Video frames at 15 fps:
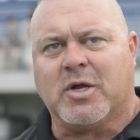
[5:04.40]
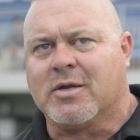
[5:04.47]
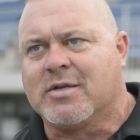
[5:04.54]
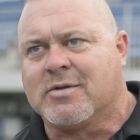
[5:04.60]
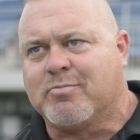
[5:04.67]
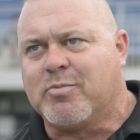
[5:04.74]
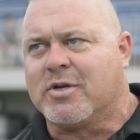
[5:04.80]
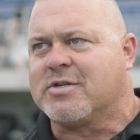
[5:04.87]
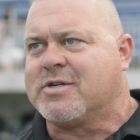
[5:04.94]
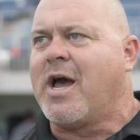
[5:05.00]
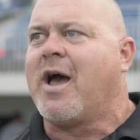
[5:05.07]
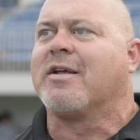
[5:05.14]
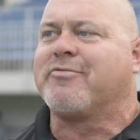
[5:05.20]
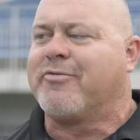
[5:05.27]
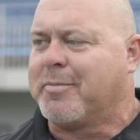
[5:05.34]
but it's, but it's
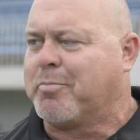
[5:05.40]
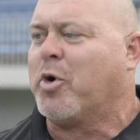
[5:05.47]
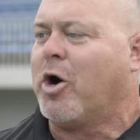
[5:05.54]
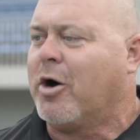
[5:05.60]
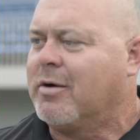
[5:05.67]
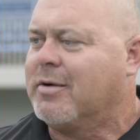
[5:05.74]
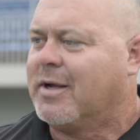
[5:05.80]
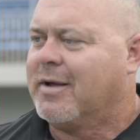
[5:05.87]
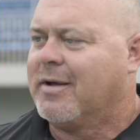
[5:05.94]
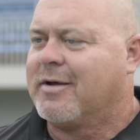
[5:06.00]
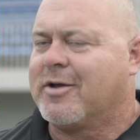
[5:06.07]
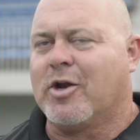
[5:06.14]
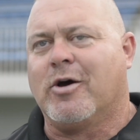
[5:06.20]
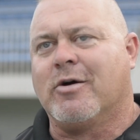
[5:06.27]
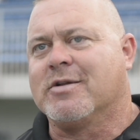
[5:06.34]
not. It's football.
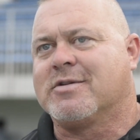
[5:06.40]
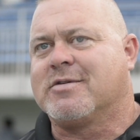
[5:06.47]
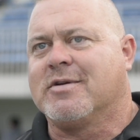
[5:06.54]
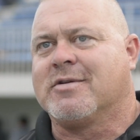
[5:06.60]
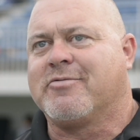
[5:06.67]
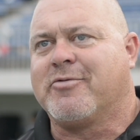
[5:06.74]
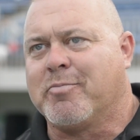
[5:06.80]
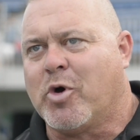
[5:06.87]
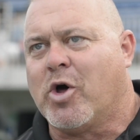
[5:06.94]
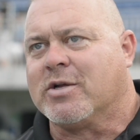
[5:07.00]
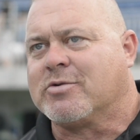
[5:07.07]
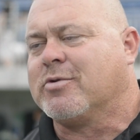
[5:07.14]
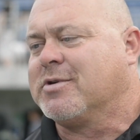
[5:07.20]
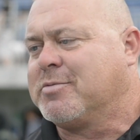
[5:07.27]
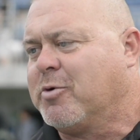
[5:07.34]
You know, it's it's football.
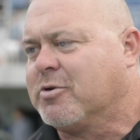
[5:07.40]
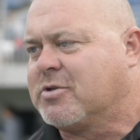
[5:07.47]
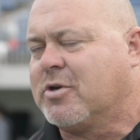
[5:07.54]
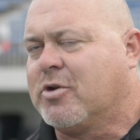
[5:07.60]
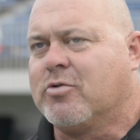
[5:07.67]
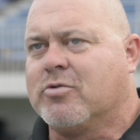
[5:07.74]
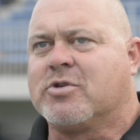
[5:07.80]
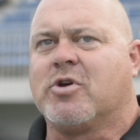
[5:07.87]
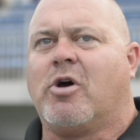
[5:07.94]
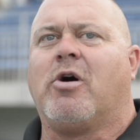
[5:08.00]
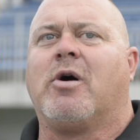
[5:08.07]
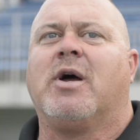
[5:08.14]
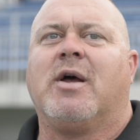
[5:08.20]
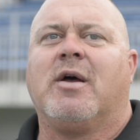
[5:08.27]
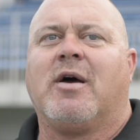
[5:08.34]
That's what you're supposed to do.
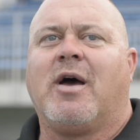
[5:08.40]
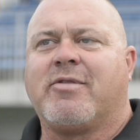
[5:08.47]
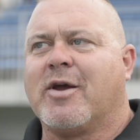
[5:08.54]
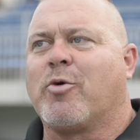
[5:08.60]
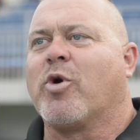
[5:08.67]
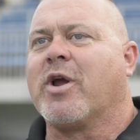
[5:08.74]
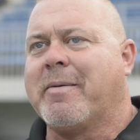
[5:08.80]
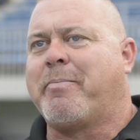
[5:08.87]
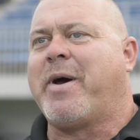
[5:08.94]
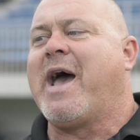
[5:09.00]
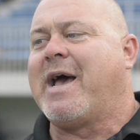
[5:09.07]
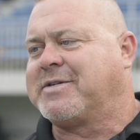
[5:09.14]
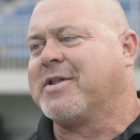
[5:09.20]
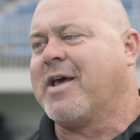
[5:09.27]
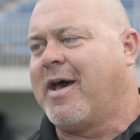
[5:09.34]
So I think we're getting
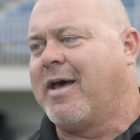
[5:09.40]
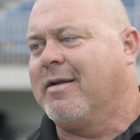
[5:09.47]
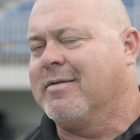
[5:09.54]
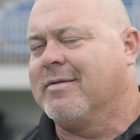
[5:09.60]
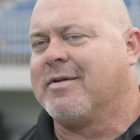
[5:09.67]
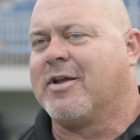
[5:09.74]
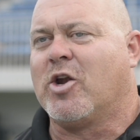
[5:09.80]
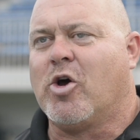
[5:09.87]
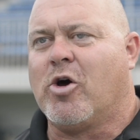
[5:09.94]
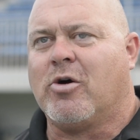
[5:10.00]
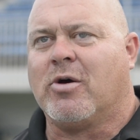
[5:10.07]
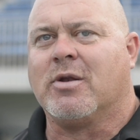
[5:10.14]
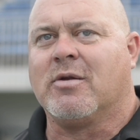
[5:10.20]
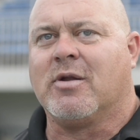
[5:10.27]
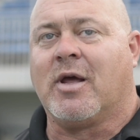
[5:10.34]
past that. You
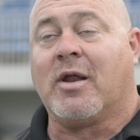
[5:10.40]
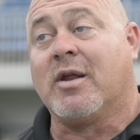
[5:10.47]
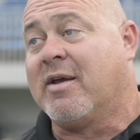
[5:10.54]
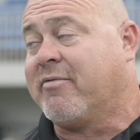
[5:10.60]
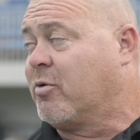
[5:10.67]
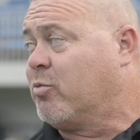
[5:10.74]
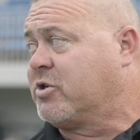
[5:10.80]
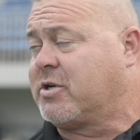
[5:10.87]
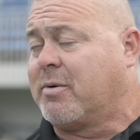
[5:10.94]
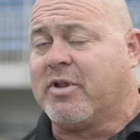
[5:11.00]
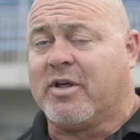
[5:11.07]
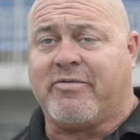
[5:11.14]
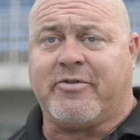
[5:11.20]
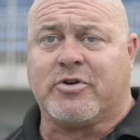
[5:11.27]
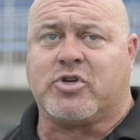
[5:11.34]
know, and, and even with some
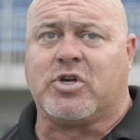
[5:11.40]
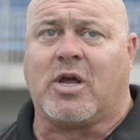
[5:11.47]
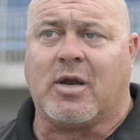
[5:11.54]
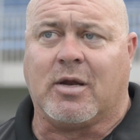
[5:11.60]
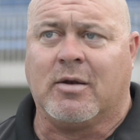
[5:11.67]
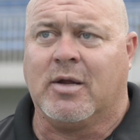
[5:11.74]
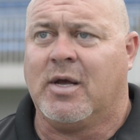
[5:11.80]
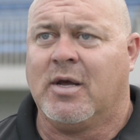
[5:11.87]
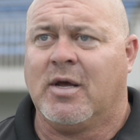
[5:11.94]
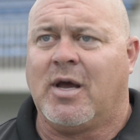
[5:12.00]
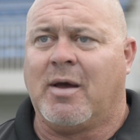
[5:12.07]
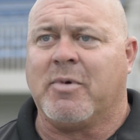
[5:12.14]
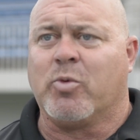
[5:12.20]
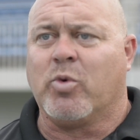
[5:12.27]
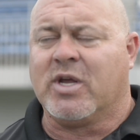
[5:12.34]
of the officiating,
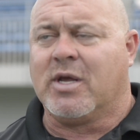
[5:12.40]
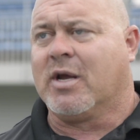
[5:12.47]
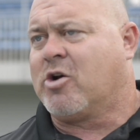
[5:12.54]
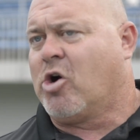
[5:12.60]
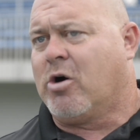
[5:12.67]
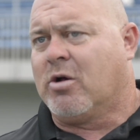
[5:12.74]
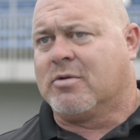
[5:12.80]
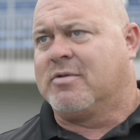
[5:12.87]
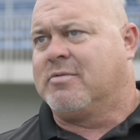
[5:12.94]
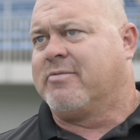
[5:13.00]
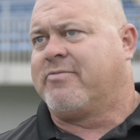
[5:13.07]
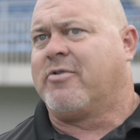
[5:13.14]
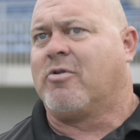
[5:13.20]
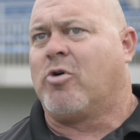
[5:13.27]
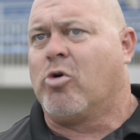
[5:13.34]
I mean, we get called
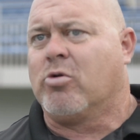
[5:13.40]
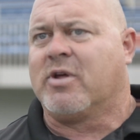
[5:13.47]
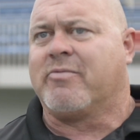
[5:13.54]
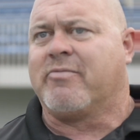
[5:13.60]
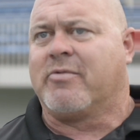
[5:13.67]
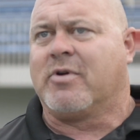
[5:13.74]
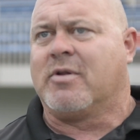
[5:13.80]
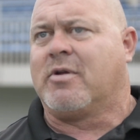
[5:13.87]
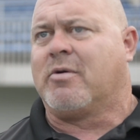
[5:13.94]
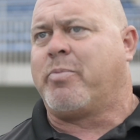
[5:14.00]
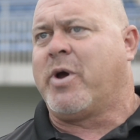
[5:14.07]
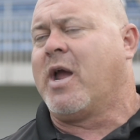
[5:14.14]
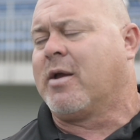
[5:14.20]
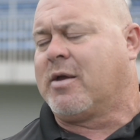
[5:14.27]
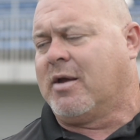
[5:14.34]
for holding their
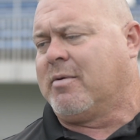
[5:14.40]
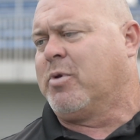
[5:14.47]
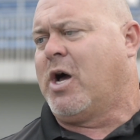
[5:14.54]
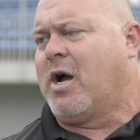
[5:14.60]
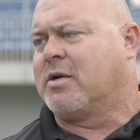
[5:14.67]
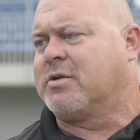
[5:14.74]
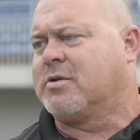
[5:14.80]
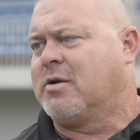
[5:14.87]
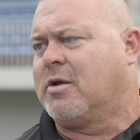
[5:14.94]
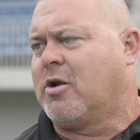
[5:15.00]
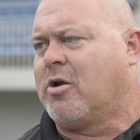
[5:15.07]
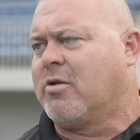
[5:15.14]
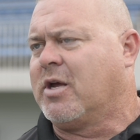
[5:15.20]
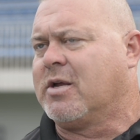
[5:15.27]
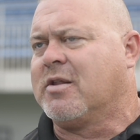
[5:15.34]
pancake blocks.
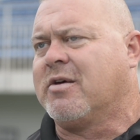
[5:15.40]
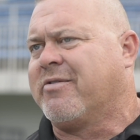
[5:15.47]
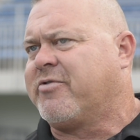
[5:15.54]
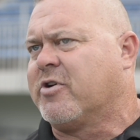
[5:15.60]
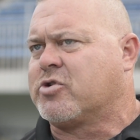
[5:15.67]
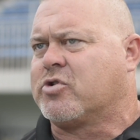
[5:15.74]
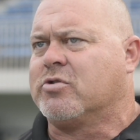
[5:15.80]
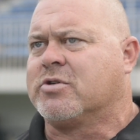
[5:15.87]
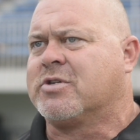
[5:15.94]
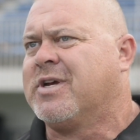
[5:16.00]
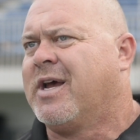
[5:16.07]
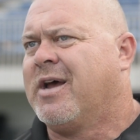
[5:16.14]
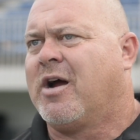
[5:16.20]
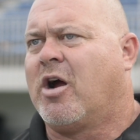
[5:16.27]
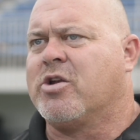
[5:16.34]
You know, they, the officials
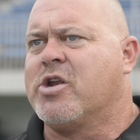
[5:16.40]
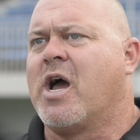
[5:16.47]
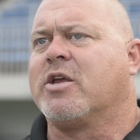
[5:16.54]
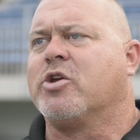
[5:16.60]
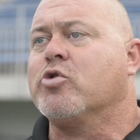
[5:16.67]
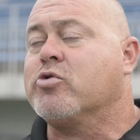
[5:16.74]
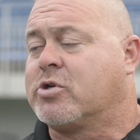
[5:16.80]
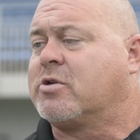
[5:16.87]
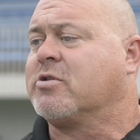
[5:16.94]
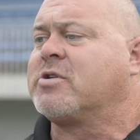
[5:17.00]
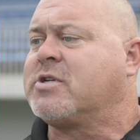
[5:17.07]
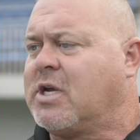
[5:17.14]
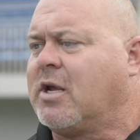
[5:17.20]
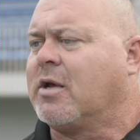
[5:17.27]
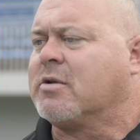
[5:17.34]
are not used to
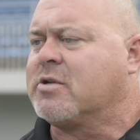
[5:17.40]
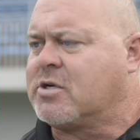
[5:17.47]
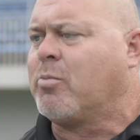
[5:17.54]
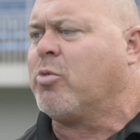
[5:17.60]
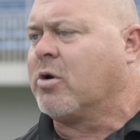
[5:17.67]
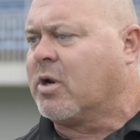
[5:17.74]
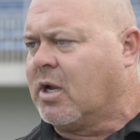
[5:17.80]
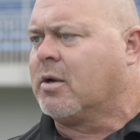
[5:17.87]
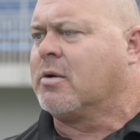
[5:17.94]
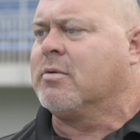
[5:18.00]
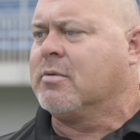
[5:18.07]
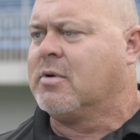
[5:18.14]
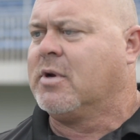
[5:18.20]
seeing someone get